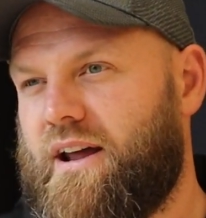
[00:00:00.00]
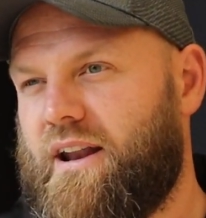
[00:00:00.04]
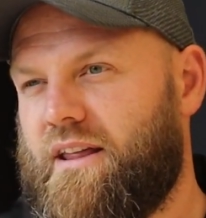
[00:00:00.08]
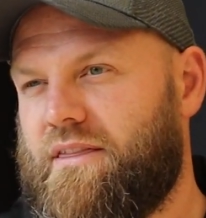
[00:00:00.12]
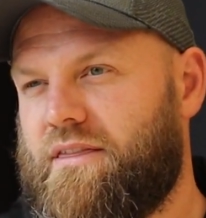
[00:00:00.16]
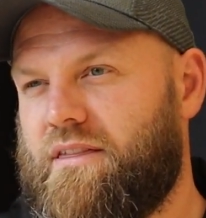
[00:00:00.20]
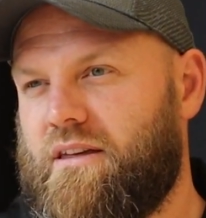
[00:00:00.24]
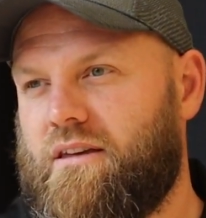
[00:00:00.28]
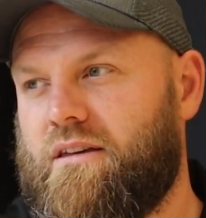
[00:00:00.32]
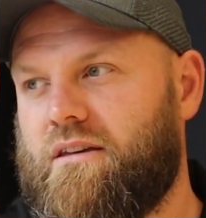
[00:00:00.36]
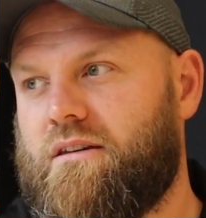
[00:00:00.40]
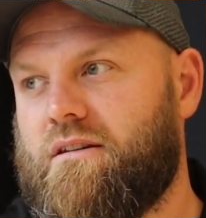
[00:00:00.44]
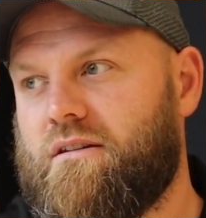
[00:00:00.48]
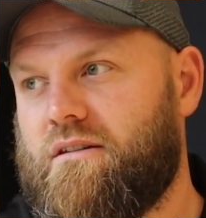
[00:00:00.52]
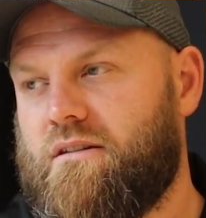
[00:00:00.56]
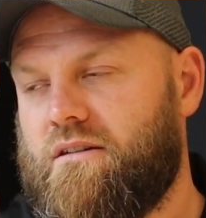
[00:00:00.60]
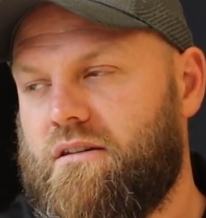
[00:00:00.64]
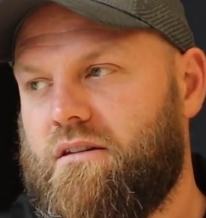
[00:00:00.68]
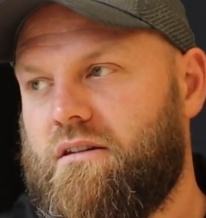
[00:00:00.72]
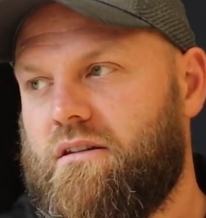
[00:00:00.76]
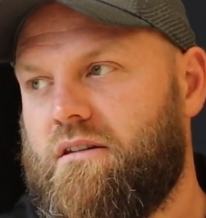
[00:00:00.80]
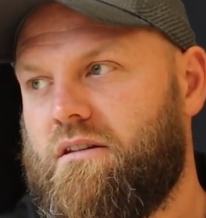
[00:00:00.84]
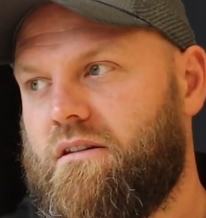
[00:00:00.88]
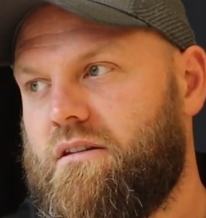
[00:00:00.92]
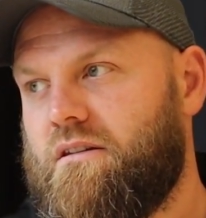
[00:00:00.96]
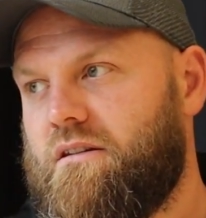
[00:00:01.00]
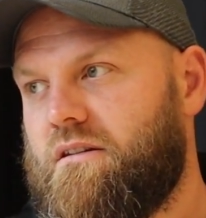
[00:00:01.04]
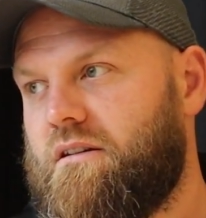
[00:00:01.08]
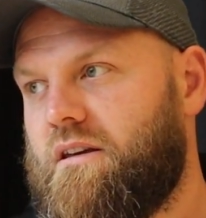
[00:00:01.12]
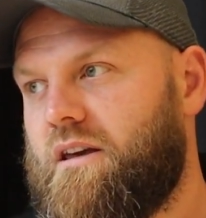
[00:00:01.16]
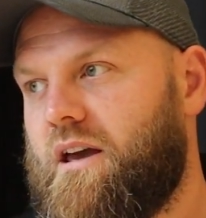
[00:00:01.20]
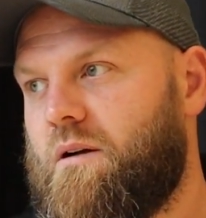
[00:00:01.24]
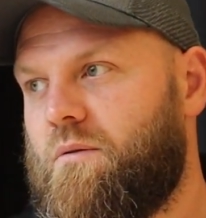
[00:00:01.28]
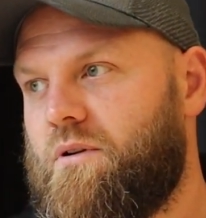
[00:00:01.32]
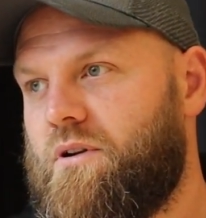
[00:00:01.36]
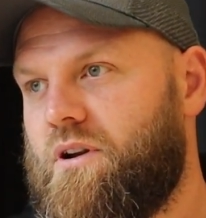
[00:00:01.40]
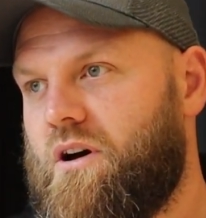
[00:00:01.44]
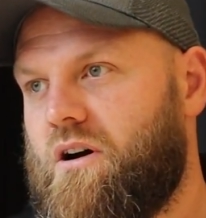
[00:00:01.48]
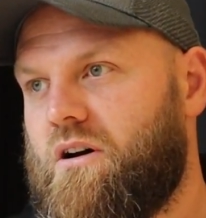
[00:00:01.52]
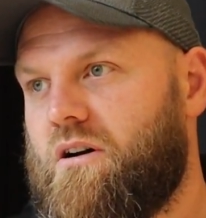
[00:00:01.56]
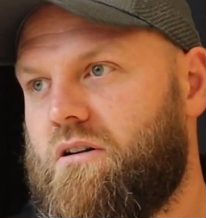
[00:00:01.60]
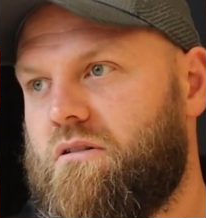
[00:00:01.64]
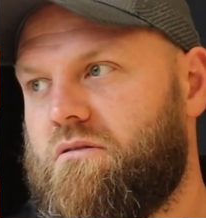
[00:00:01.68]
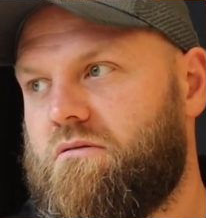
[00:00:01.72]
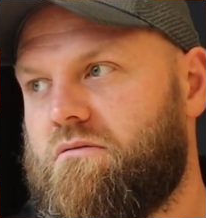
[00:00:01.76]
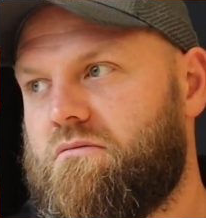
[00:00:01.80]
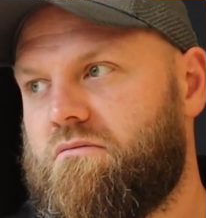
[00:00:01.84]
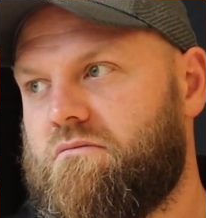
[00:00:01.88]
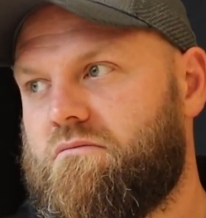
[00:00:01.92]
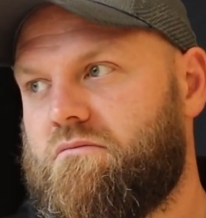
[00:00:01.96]
And I think, yeah, we
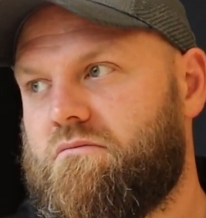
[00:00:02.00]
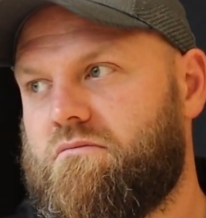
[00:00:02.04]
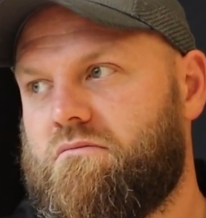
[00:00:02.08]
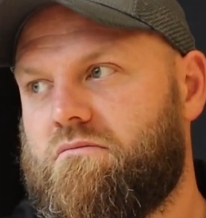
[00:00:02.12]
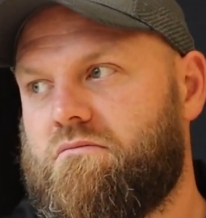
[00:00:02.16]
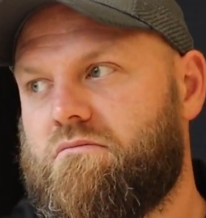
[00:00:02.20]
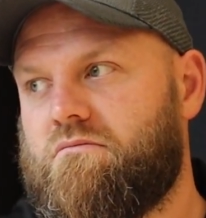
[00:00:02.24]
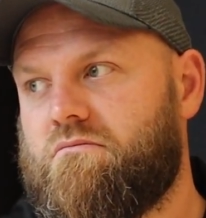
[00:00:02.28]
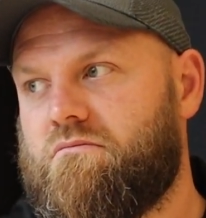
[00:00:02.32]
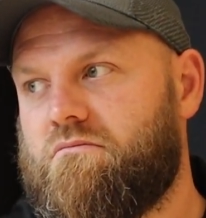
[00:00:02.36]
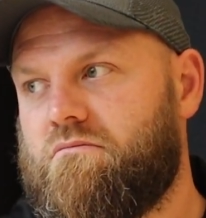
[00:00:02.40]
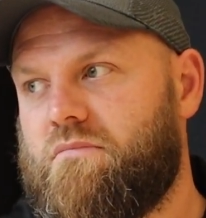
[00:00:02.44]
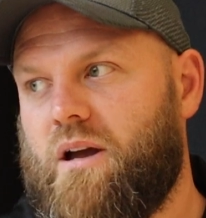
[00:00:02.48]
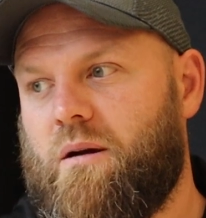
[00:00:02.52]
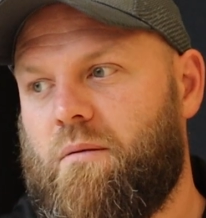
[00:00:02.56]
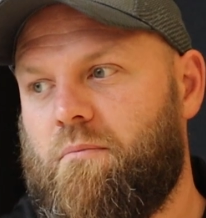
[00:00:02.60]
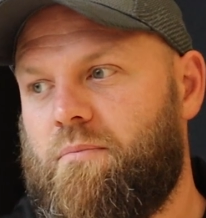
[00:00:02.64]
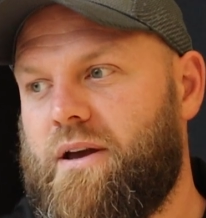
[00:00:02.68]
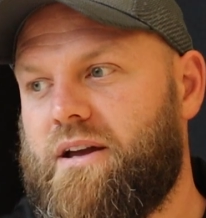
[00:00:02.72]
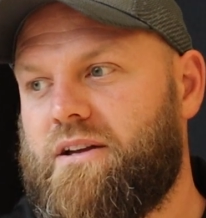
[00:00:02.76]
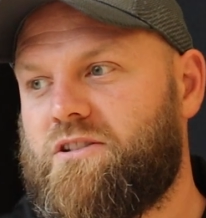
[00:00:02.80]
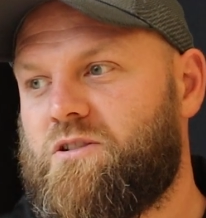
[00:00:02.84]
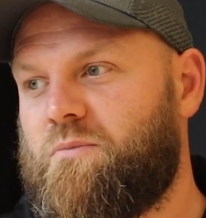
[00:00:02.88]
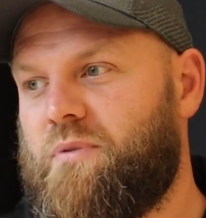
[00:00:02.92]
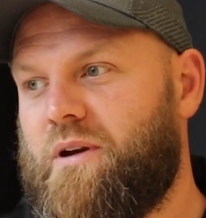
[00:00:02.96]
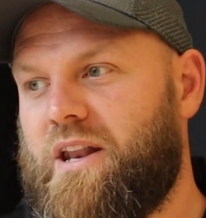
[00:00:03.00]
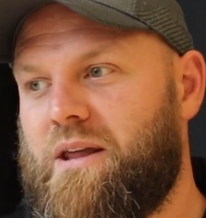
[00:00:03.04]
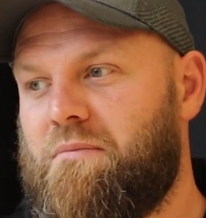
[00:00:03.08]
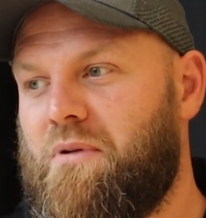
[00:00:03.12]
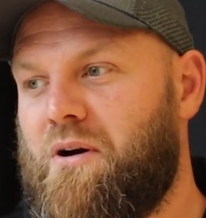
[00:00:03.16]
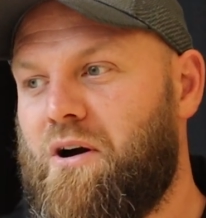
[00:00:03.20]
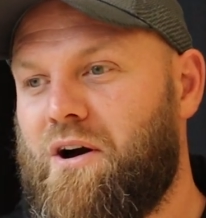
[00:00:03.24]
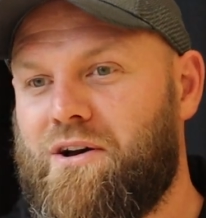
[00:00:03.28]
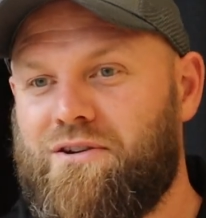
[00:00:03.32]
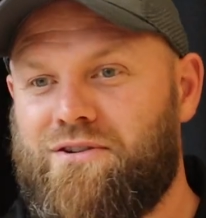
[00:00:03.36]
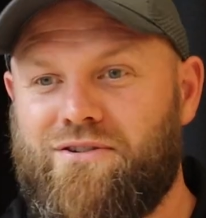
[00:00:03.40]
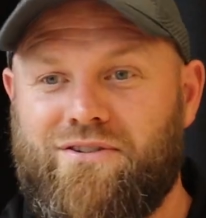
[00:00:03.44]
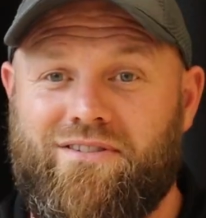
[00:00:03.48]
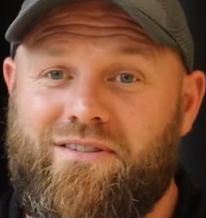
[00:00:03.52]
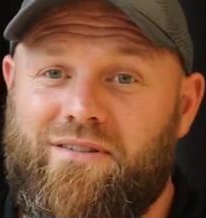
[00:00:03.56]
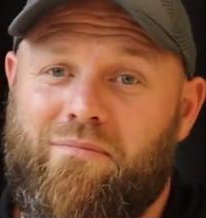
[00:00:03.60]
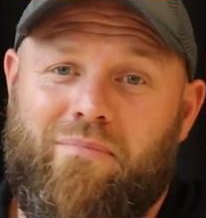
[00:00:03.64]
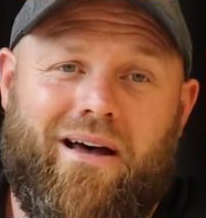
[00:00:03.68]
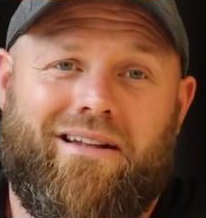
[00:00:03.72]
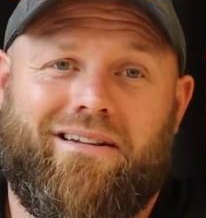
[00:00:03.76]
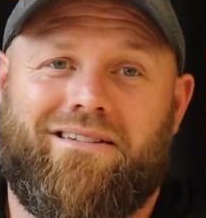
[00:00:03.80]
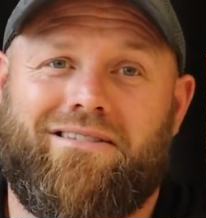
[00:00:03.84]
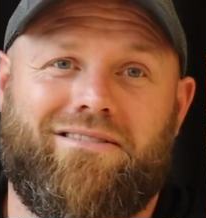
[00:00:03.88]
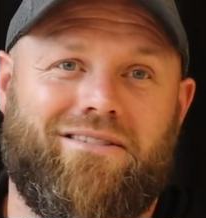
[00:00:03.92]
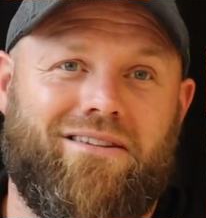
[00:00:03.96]
haven't picked up any more. It's just the
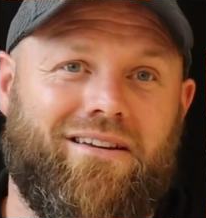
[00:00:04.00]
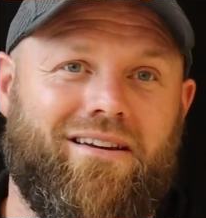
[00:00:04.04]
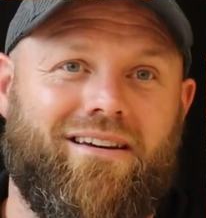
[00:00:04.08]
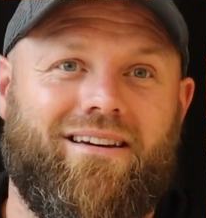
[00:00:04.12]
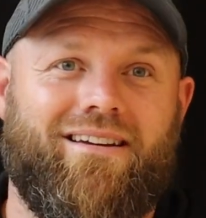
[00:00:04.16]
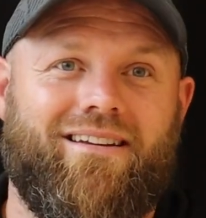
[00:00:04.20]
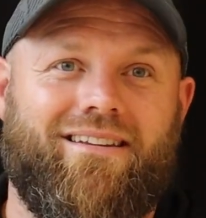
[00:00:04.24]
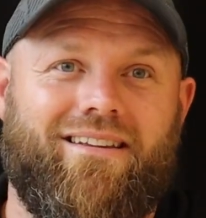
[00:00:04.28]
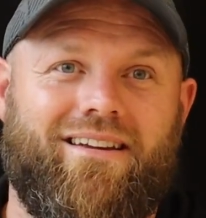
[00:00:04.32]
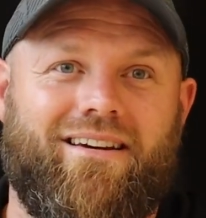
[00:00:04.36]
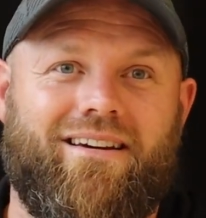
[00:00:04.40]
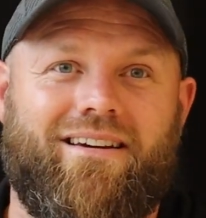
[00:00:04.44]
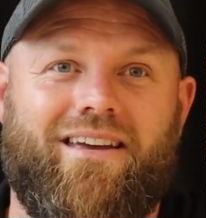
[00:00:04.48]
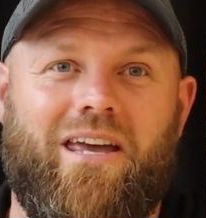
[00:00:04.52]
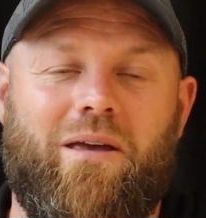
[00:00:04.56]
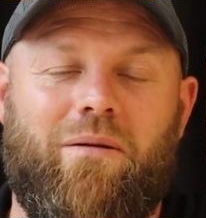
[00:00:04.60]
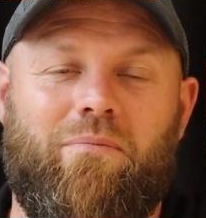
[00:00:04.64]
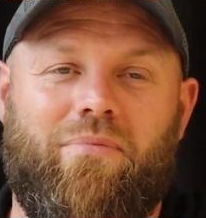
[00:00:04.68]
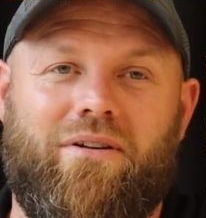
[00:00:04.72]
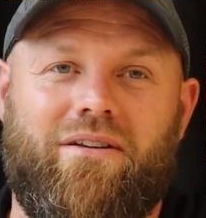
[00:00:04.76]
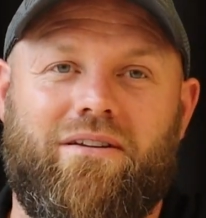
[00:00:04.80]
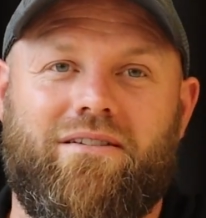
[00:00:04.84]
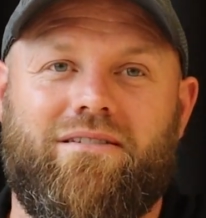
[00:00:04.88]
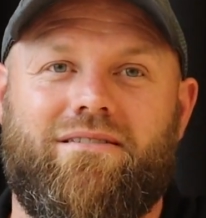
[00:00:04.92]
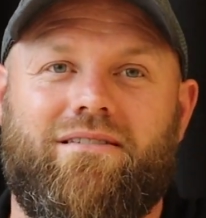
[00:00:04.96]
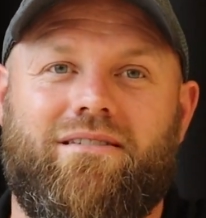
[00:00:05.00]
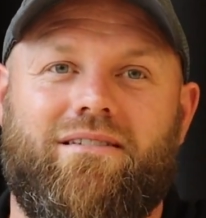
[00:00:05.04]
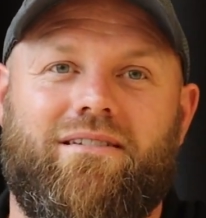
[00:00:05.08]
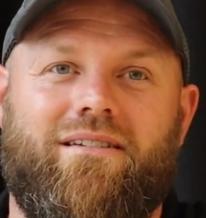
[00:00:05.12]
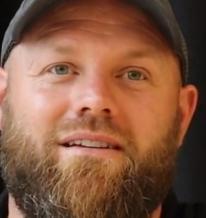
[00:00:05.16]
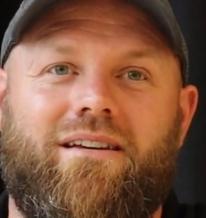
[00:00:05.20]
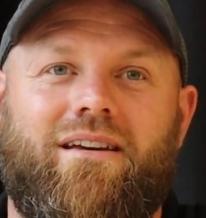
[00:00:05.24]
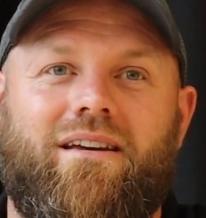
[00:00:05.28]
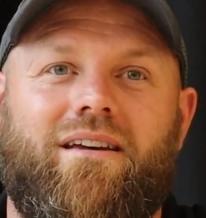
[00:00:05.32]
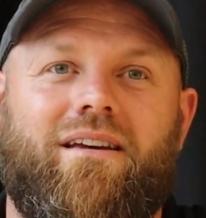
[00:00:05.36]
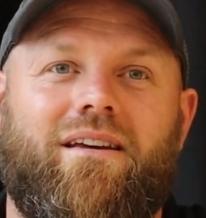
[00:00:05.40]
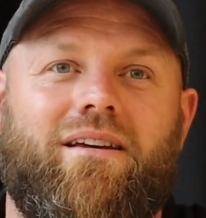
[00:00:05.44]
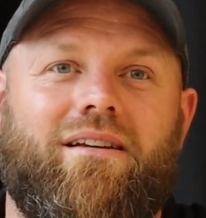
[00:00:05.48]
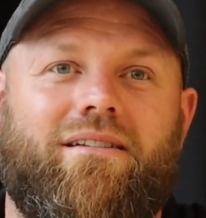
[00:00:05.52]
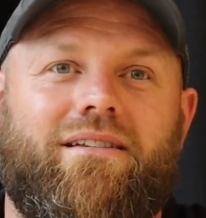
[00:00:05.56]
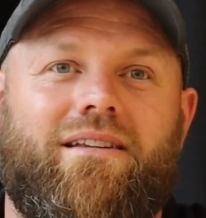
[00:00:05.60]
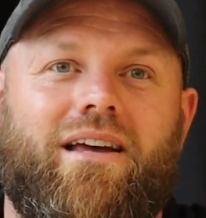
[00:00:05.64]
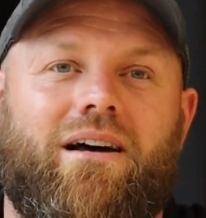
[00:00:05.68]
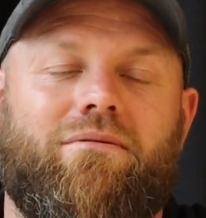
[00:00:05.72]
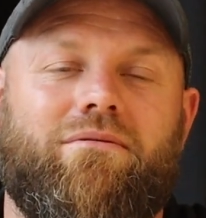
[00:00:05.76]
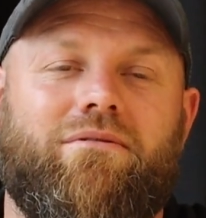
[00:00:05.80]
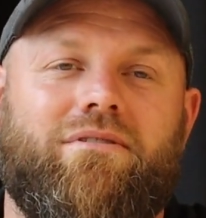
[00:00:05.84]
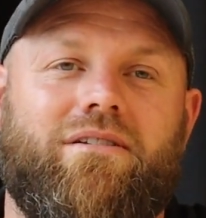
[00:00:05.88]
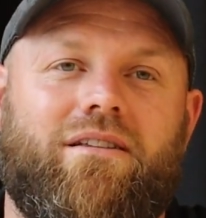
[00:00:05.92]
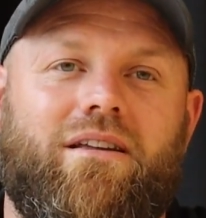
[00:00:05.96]
bands that are keeping us
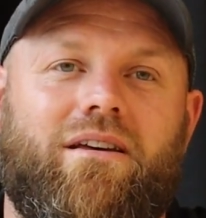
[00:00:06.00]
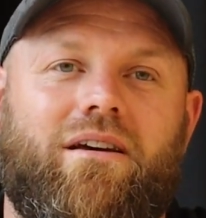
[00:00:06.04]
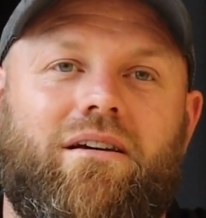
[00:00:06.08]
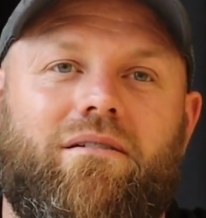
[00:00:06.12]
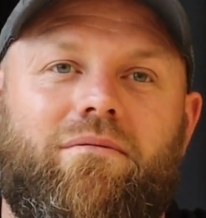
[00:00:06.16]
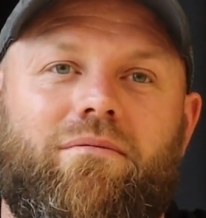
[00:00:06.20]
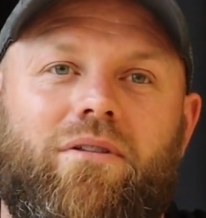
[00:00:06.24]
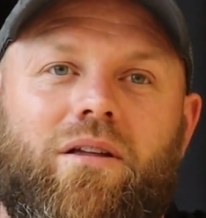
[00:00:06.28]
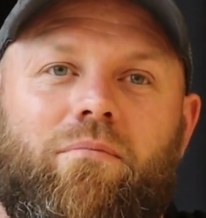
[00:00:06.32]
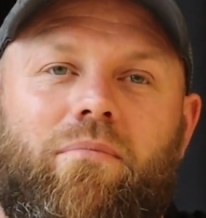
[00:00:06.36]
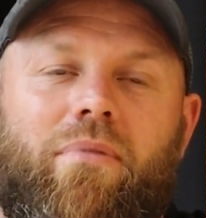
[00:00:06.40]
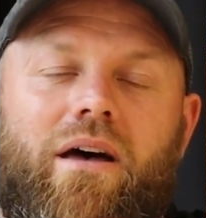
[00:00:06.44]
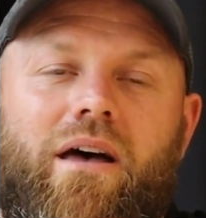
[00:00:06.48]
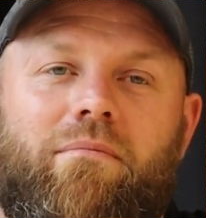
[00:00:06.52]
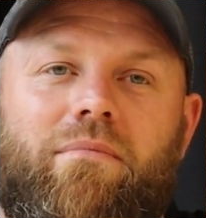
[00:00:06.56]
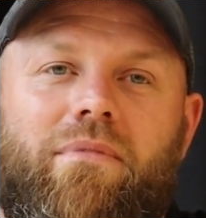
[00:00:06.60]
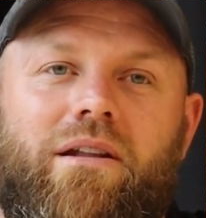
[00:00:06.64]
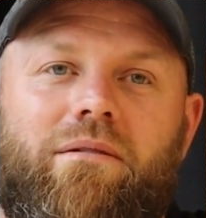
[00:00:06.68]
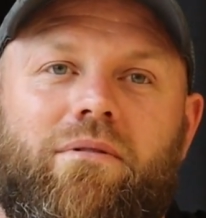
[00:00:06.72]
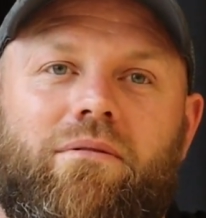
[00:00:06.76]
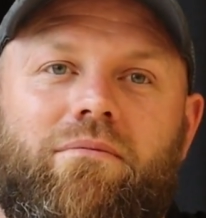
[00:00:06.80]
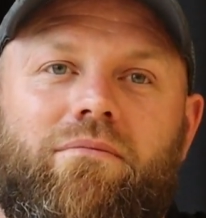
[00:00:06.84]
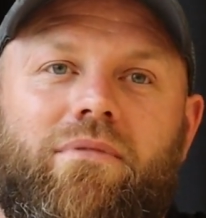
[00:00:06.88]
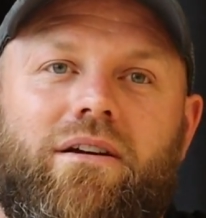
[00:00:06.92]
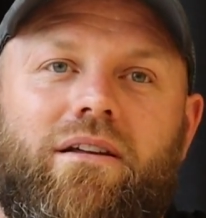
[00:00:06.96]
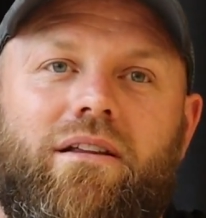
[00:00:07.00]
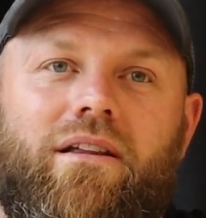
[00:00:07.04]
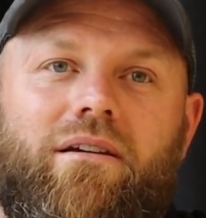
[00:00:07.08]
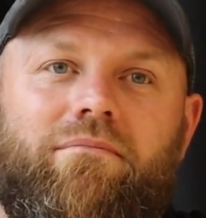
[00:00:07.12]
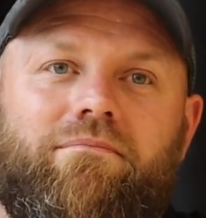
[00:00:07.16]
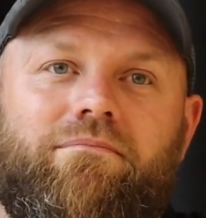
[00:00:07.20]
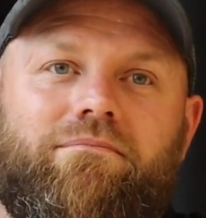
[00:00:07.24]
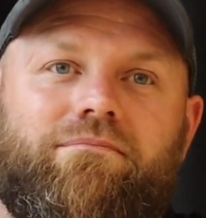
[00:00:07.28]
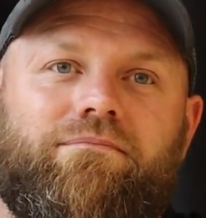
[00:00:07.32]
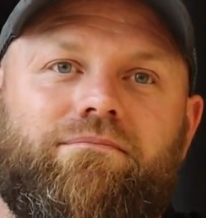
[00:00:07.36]
down to the bare minimum, really.